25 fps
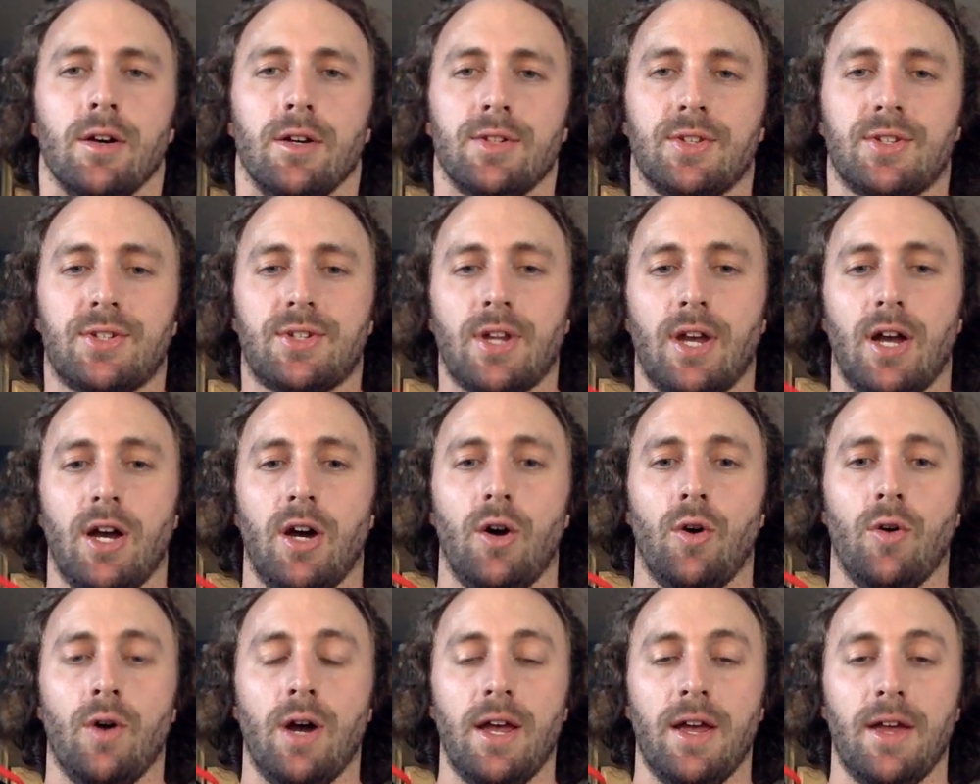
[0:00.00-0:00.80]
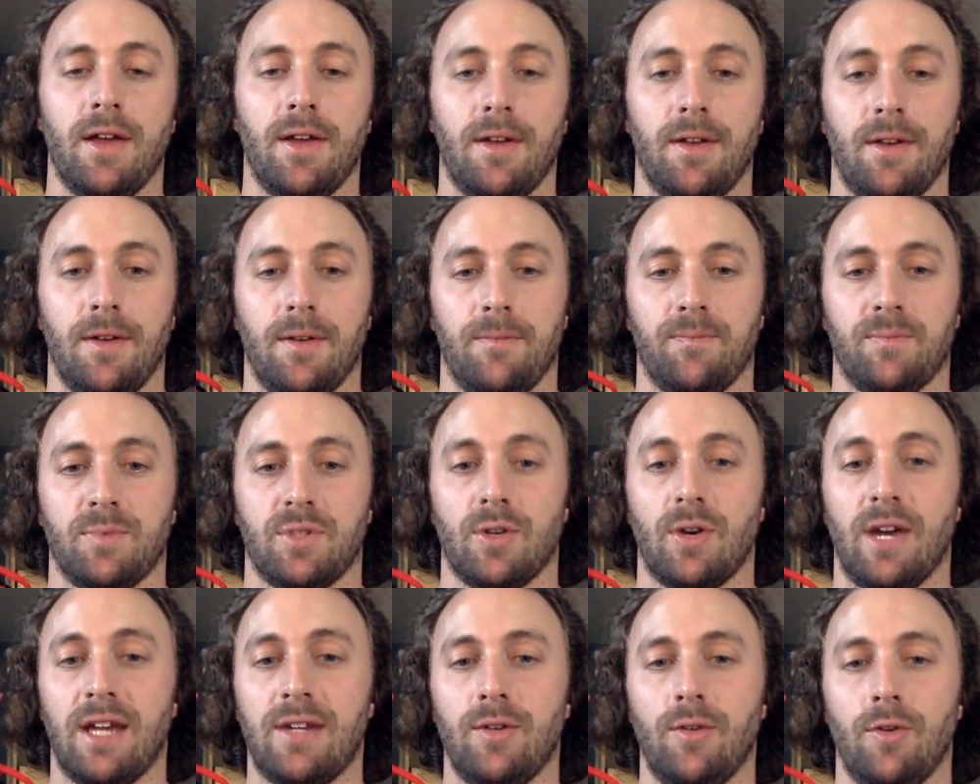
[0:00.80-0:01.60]
So,
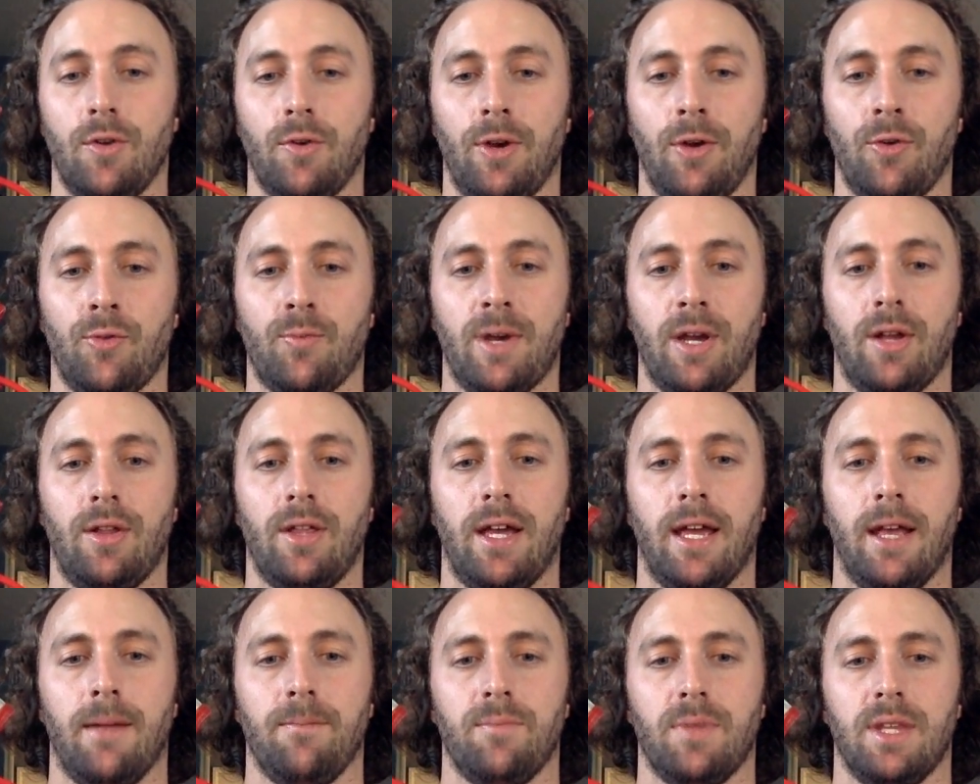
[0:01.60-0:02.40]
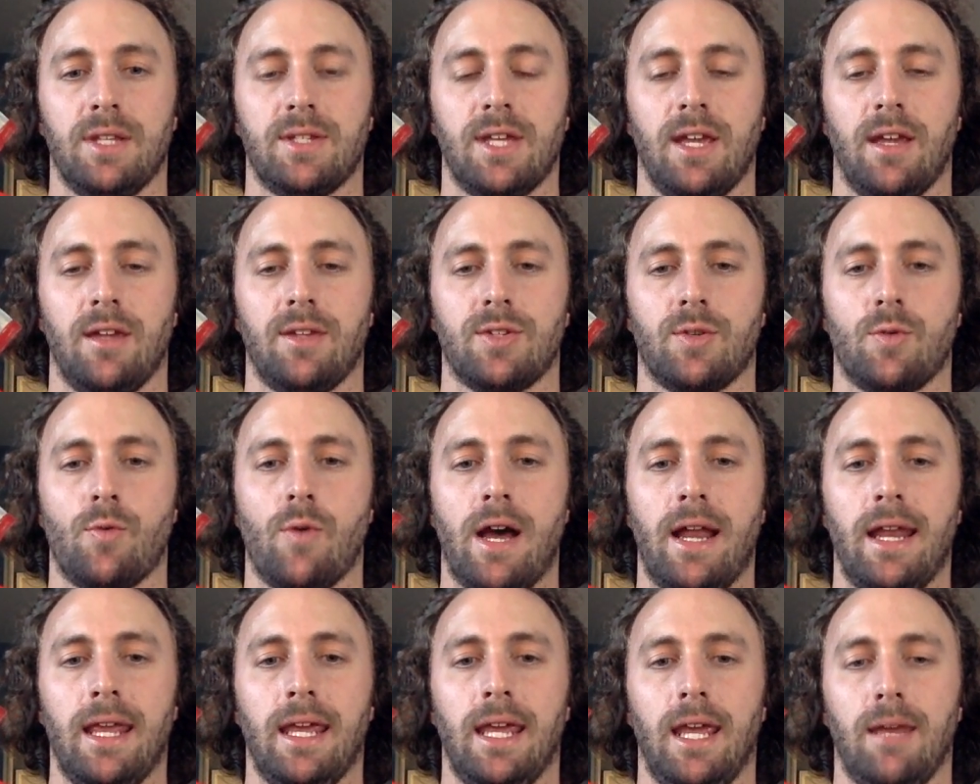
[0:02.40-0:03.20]
so I do agree with my client. It's like
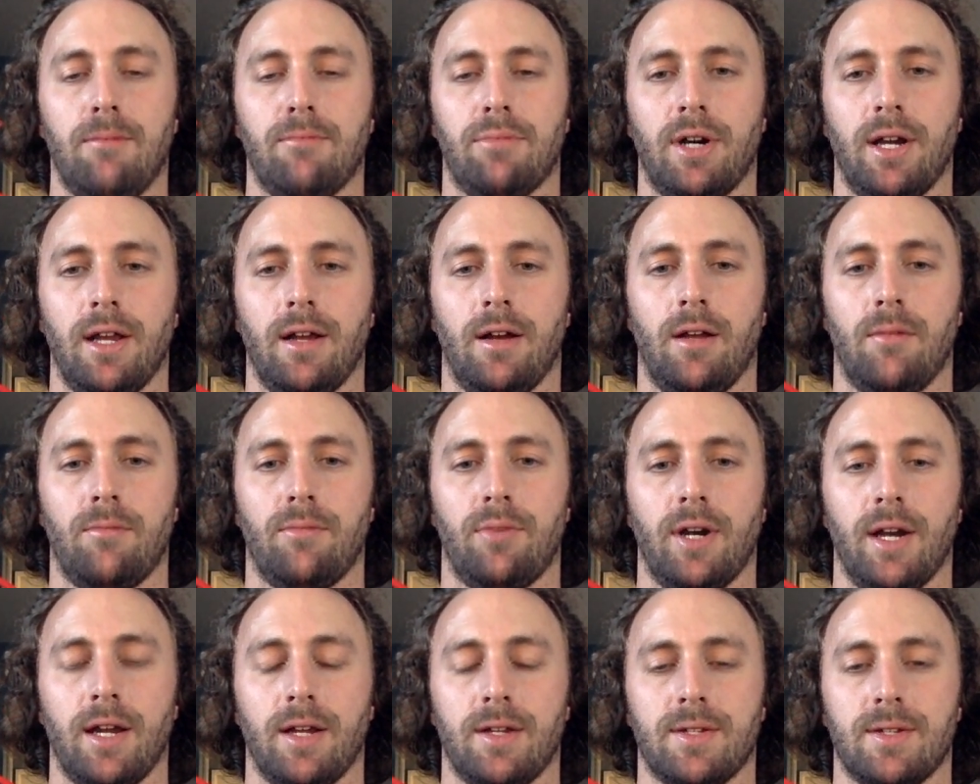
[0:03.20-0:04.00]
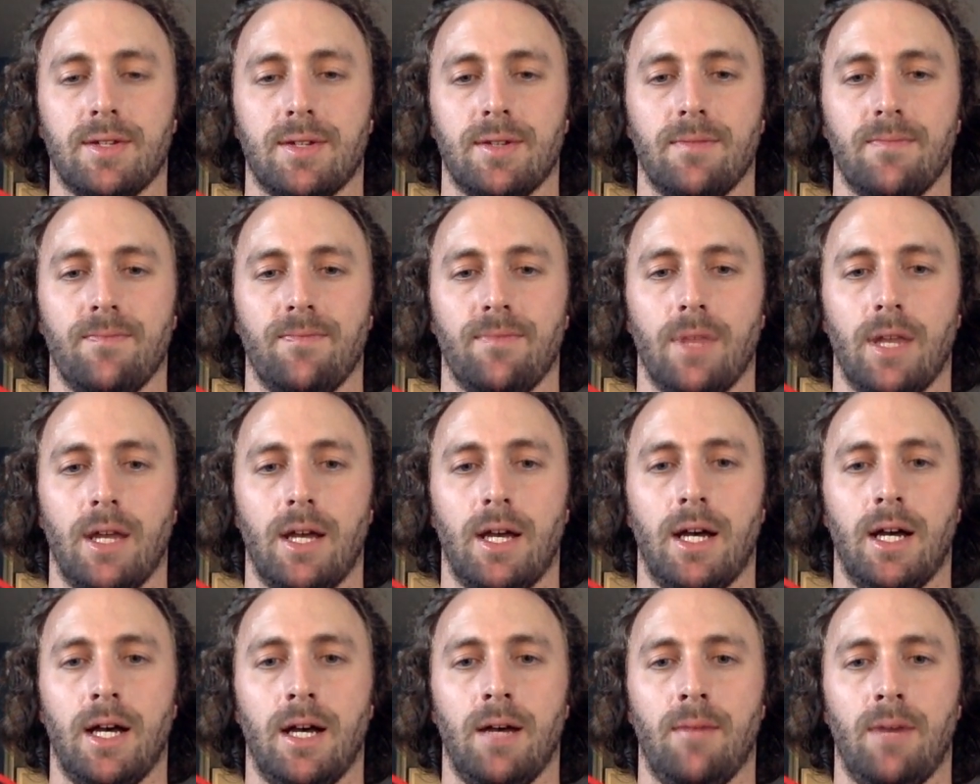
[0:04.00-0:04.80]
squatting in brick on bricks.
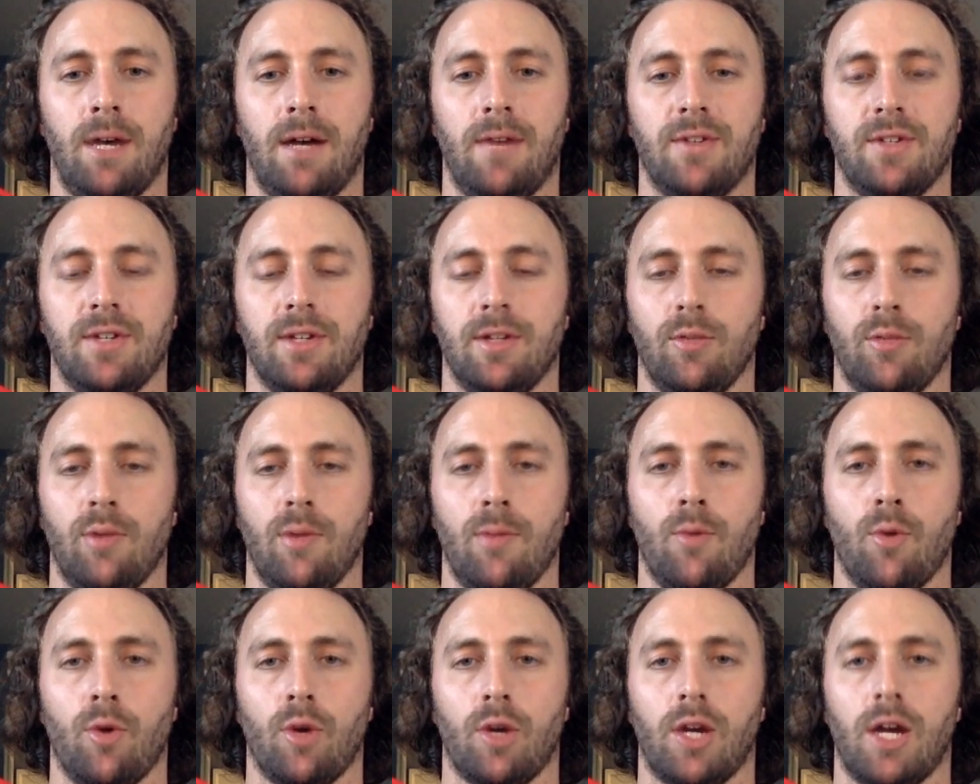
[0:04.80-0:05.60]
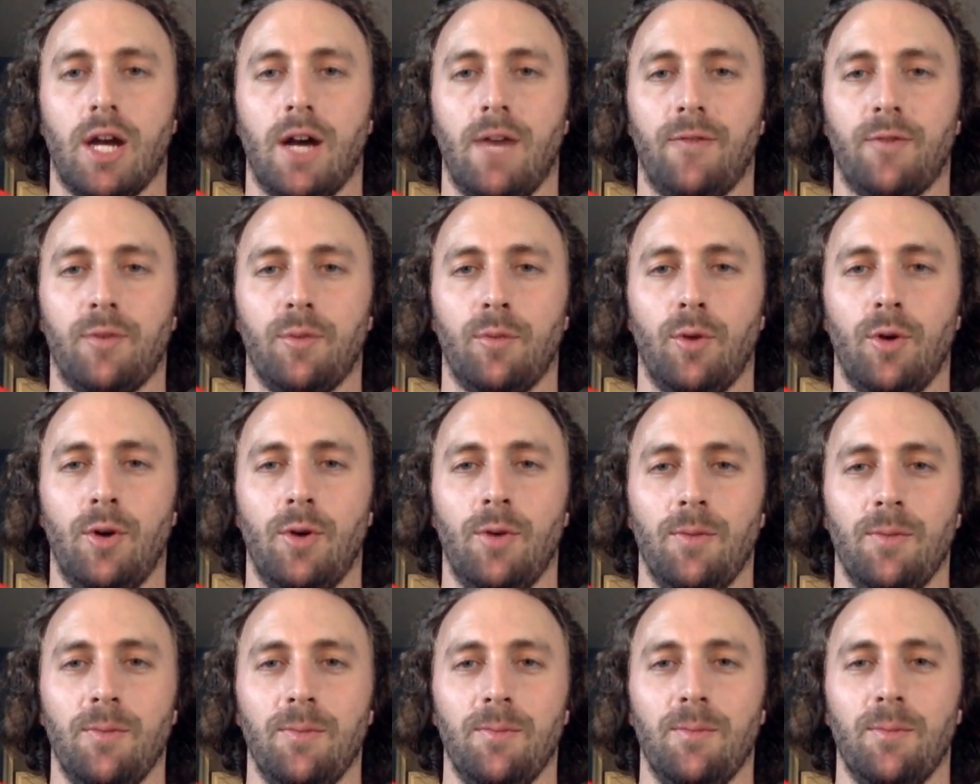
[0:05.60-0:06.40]
Um, obviously, a little bit more
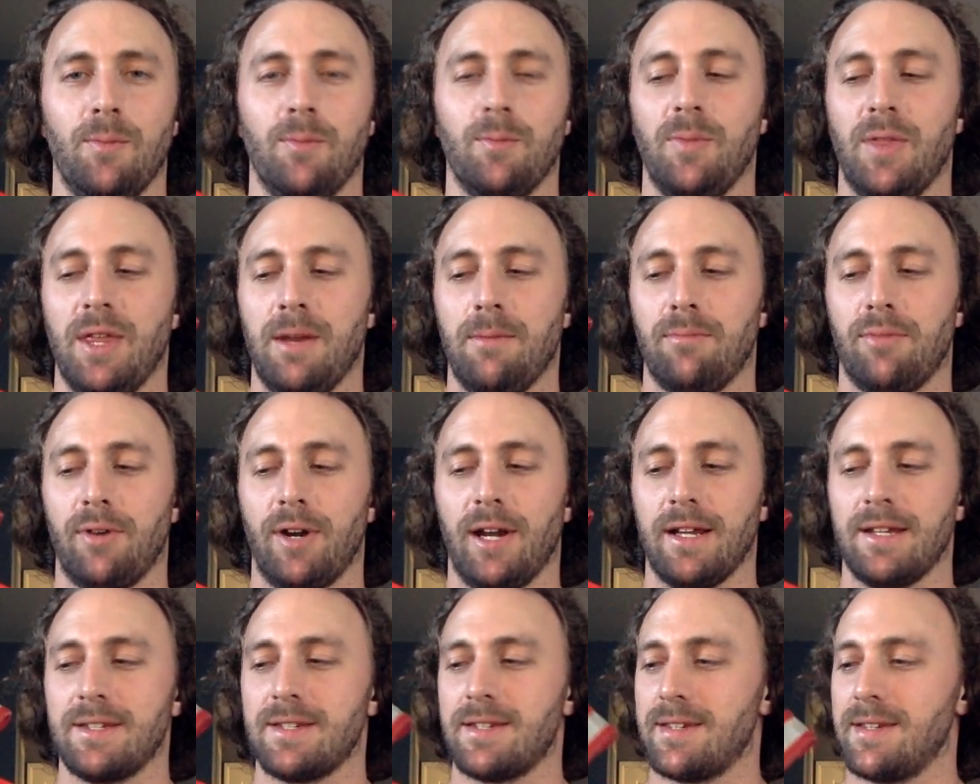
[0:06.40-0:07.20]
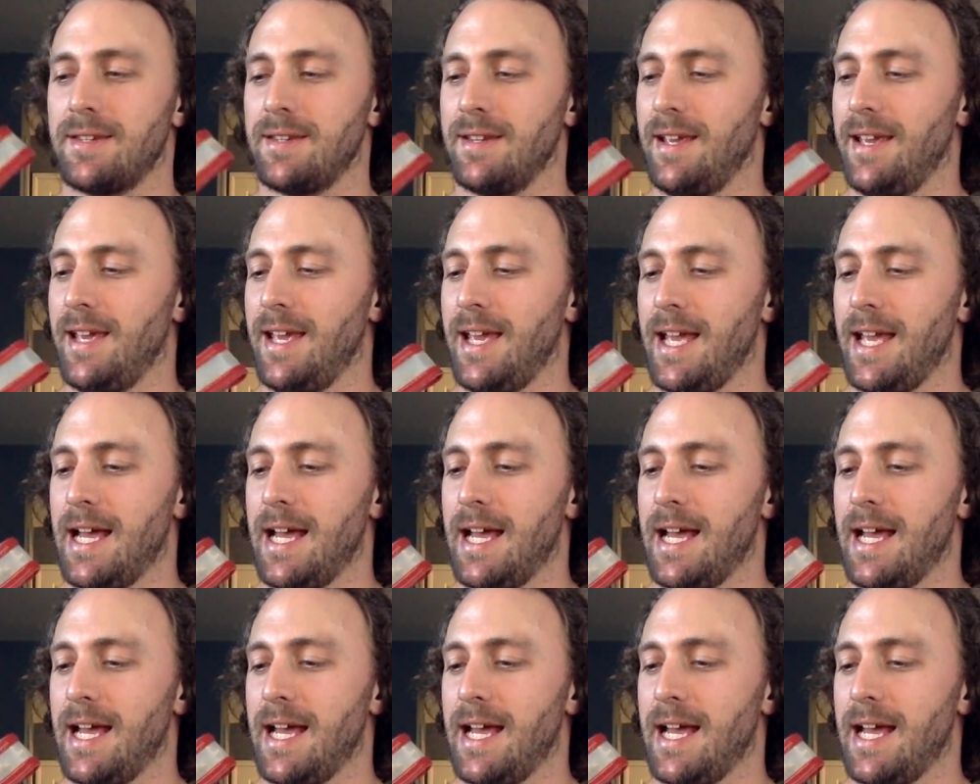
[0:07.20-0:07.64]
comfortable than bricks.